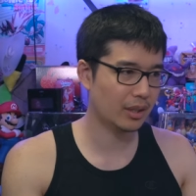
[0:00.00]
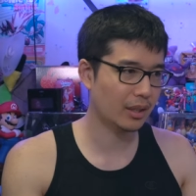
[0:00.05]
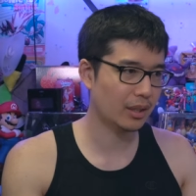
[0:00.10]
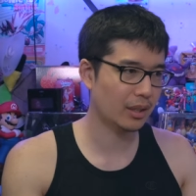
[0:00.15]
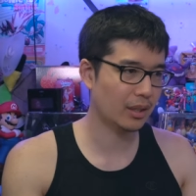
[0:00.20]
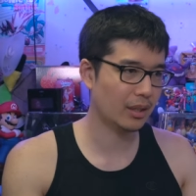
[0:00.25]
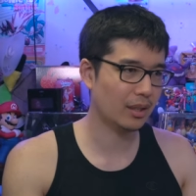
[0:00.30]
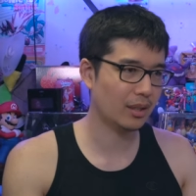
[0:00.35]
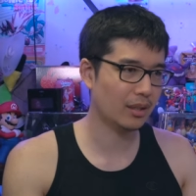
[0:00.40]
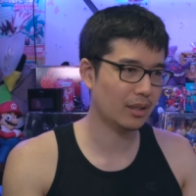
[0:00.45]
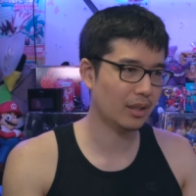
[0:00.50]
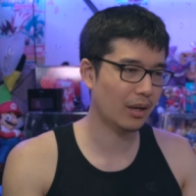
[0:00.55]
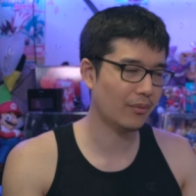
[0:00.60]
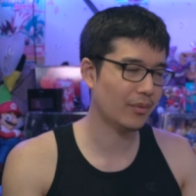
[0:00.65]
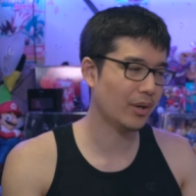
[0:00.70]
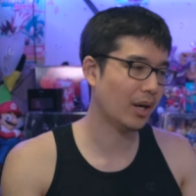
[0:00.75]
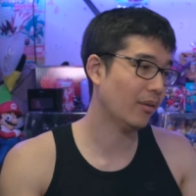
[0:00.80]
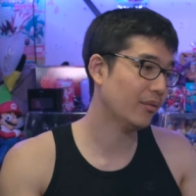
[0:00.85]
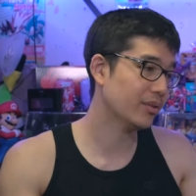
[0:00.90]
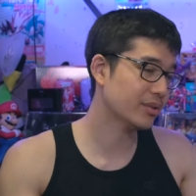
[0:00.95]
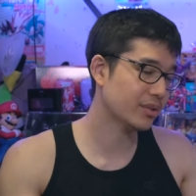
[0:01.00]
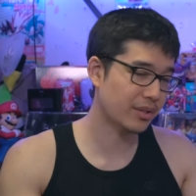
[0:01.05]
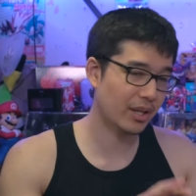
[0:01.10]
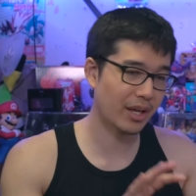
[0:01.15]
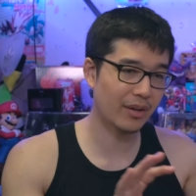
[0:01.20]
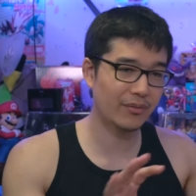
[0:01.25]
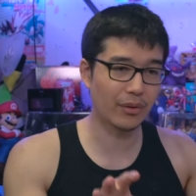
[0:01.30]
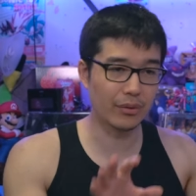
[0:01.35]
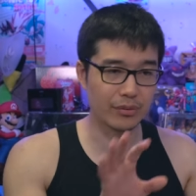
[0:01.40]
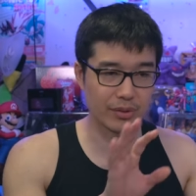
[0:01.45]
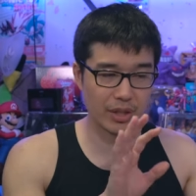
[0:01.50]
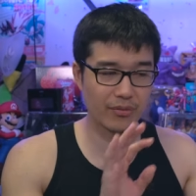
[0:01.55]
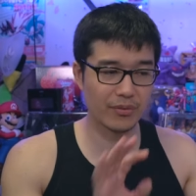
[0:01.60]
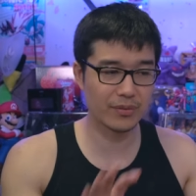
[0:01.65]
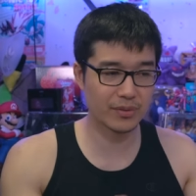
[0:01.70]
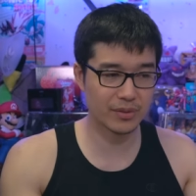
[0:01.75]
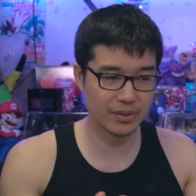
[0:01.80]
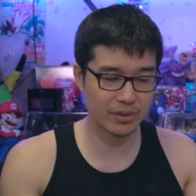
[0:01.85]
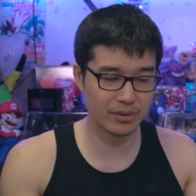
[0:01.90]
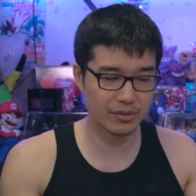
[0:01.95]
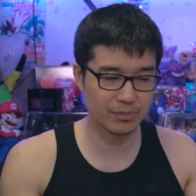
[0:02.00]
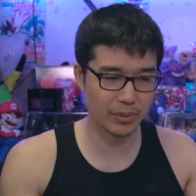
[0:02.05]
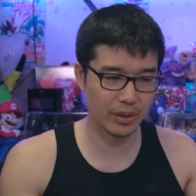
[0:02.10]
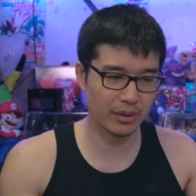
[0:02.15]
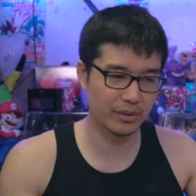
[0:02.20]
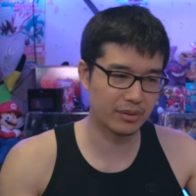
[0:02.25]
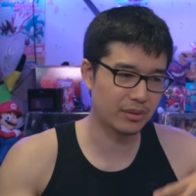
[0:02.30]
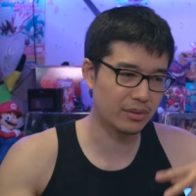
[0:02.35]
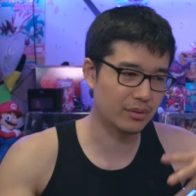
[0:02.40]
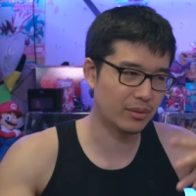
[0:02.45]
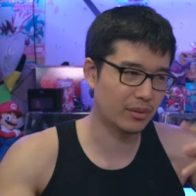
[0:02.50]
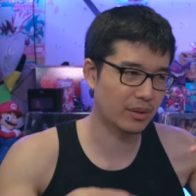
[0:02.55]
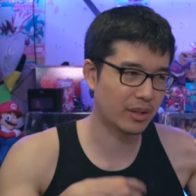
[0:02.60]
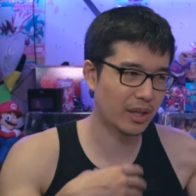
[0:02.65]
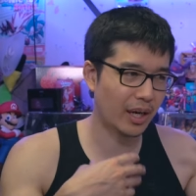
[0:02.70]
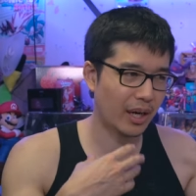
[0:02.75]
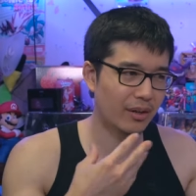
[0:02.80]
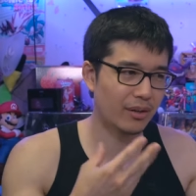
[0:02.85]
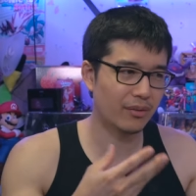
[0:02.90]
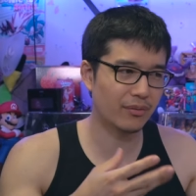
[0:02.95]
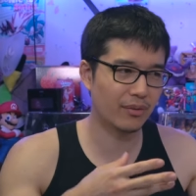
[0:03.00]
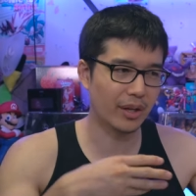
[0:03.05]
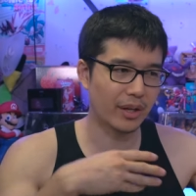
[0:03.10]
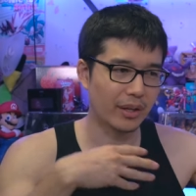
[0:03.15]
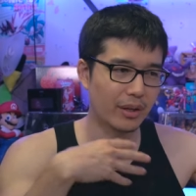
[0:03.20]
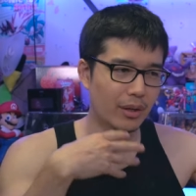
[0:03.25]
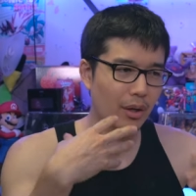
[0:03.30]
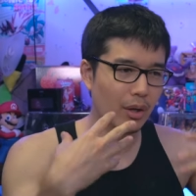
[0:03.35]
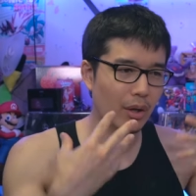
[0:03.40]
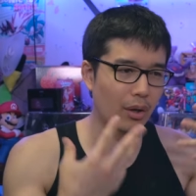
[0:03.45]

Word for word: Uh, obviously they have their differences, but you can kind of like